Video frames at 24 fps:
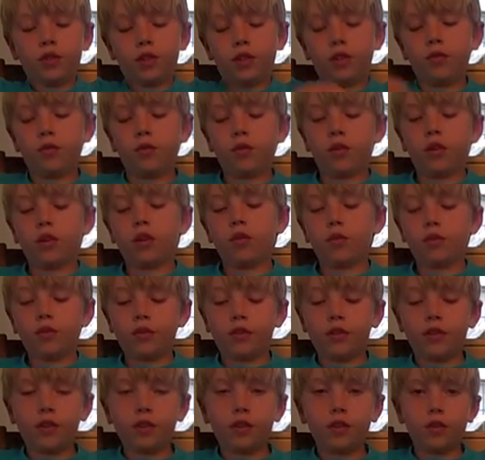looking where I was
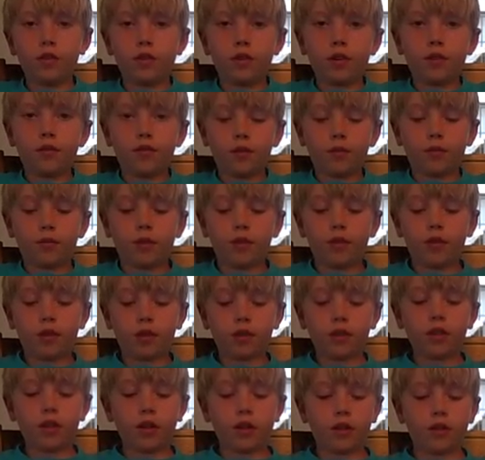sitting, you'd have something
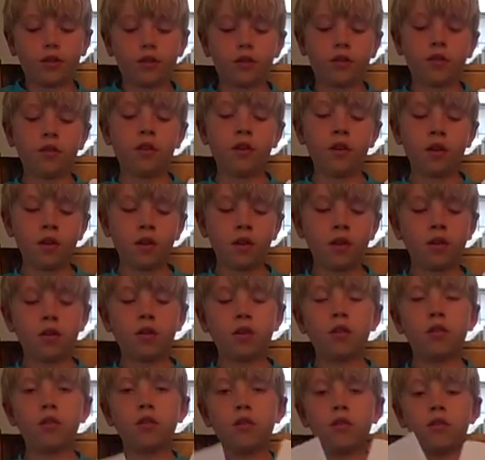like that.
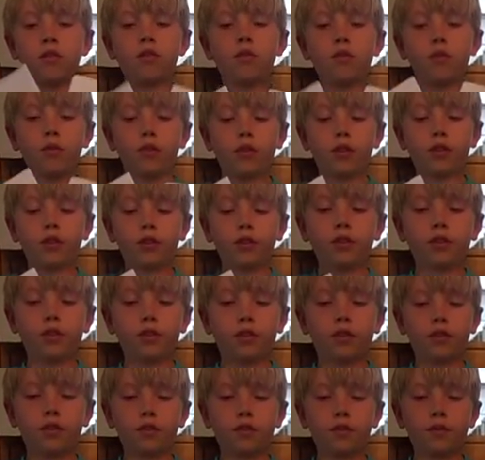Like
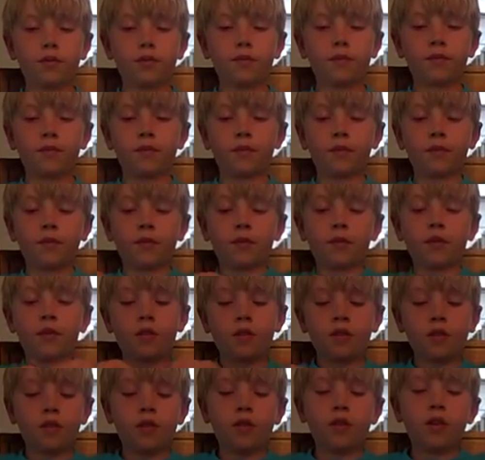this.
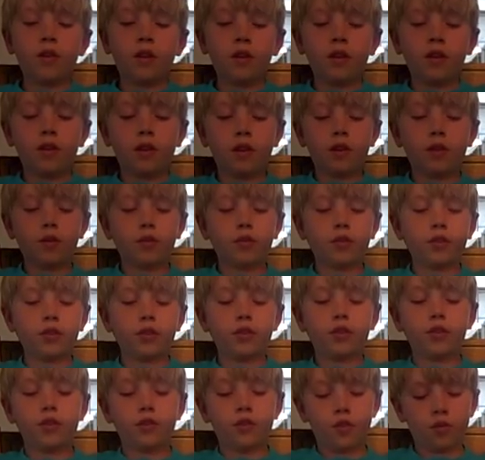Now what you're
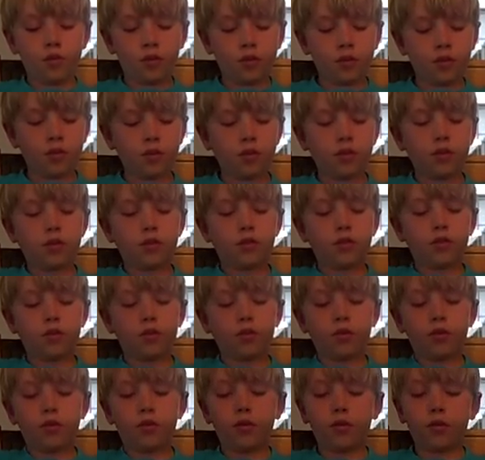going to do is
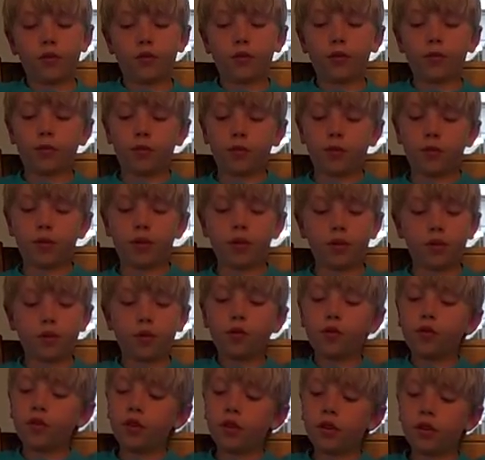you're going to flip them back
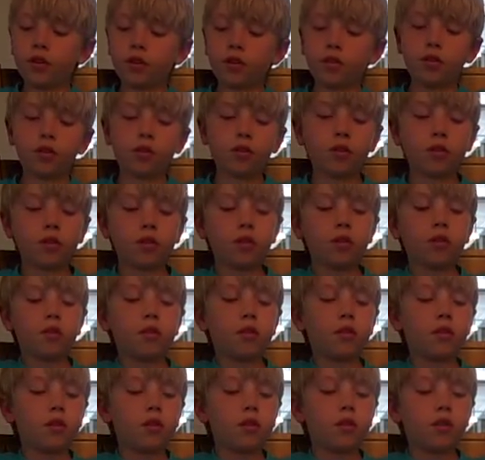over
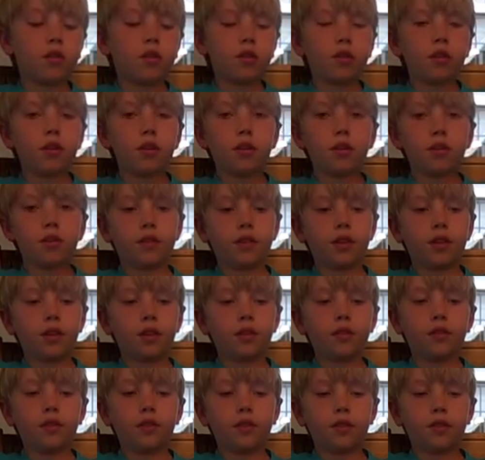and
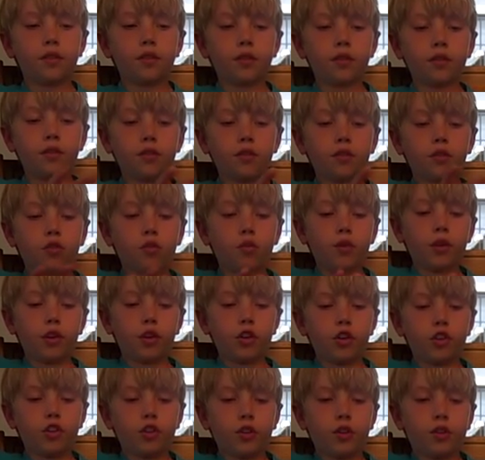take this
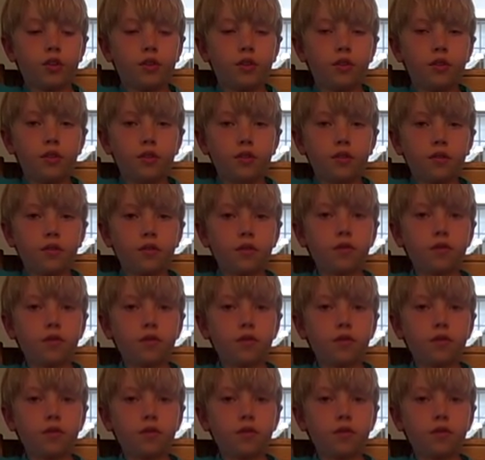squarish end